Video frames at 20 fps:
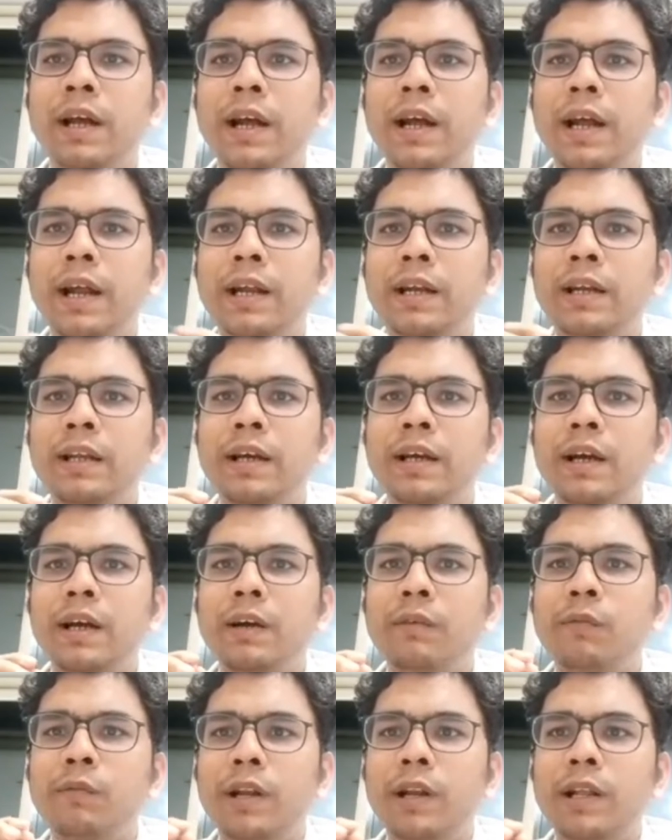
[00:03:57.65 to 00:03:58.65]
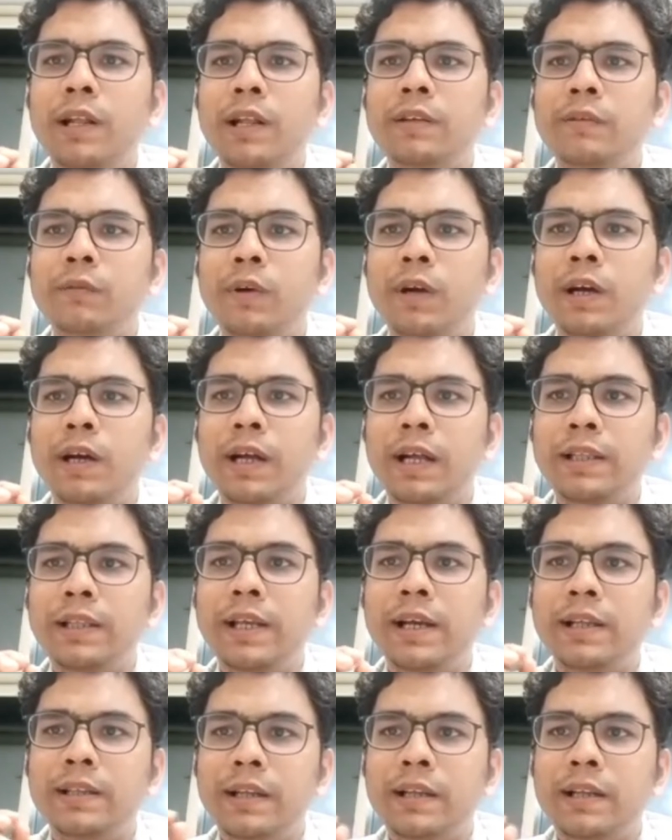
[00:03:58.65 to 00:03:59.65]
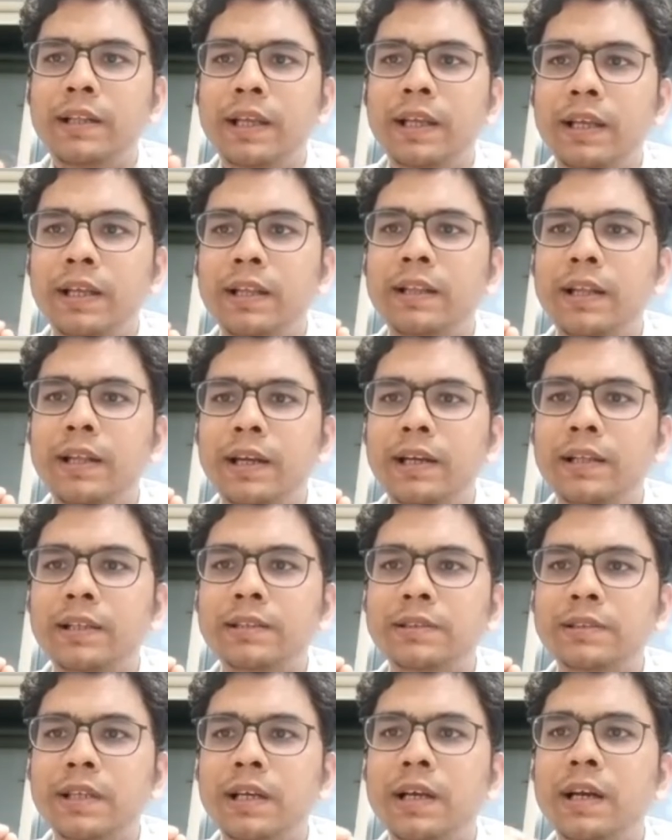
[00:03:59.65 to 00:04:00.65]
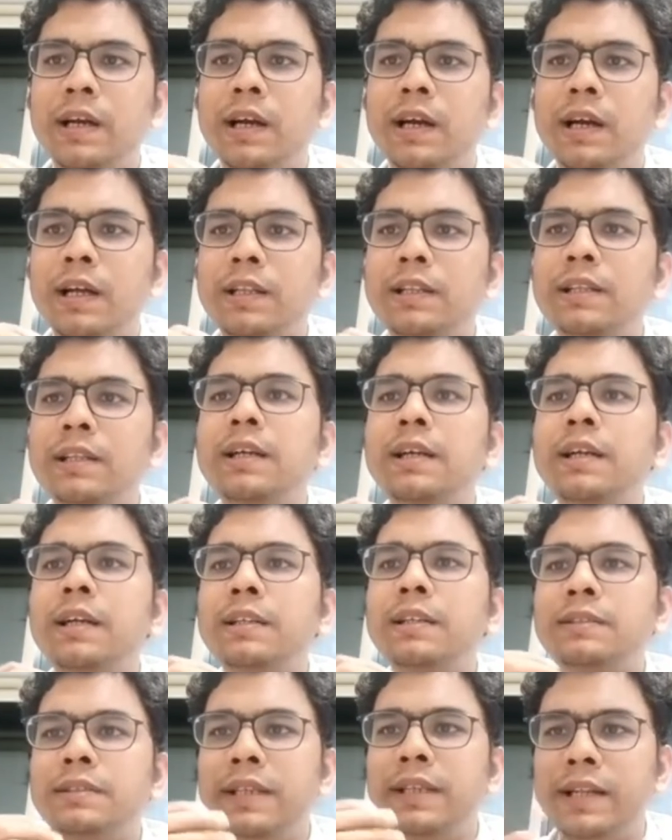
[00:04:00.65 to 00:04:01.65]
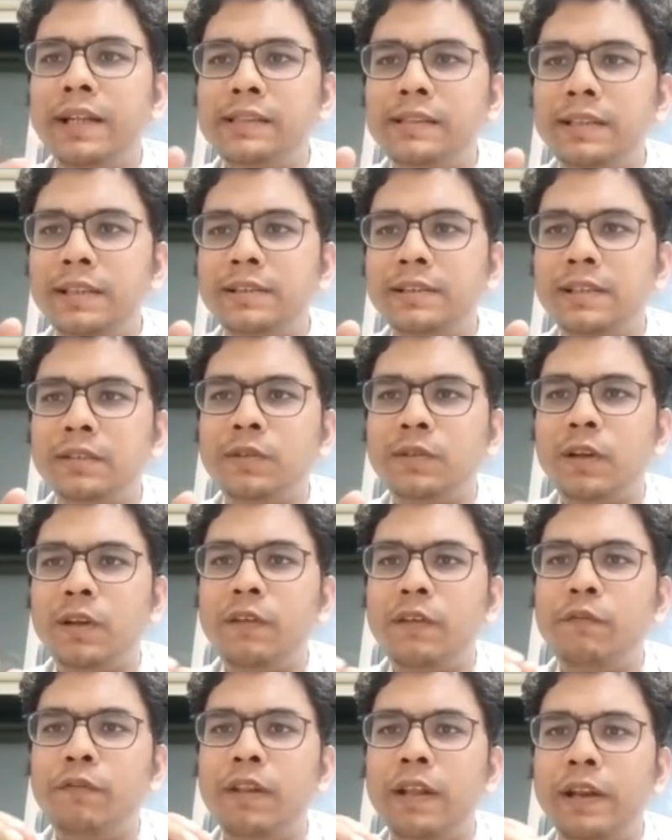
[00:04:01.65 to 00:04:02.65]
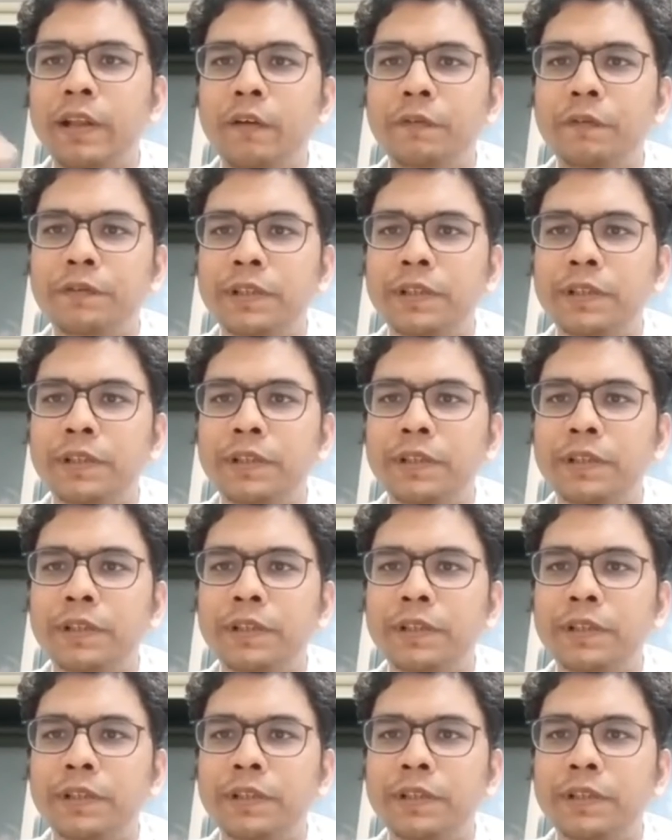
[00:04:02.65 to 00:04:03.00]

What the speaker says: And what are the other thing, that is the serial seizures or a flurry of